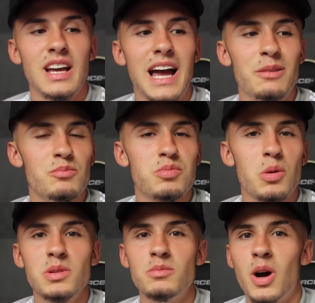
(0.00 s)
And
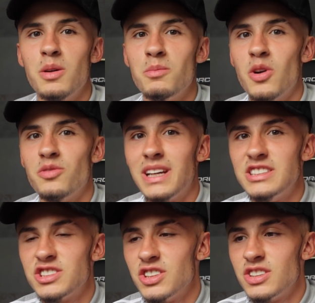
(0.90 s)
probably my
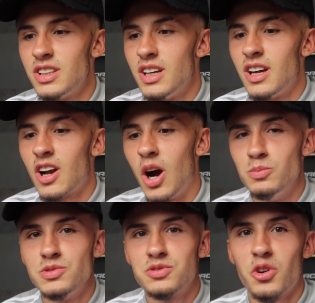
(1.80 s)
motivation
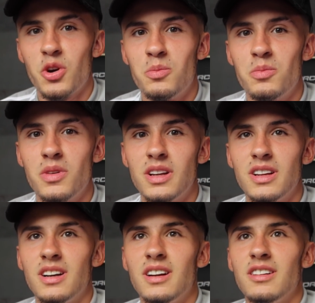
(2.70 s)
comes from
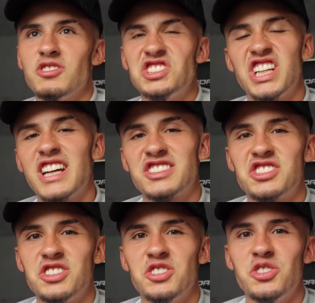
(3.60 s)

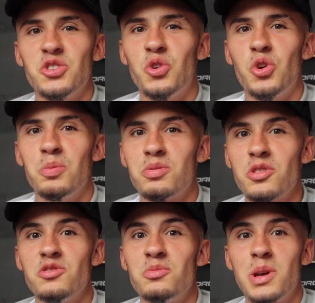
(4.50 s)
rejection or
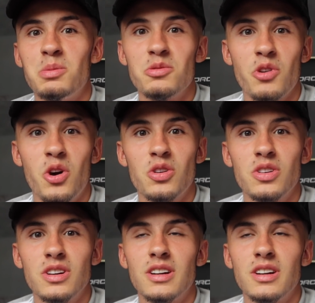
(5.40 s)
proving people wrong.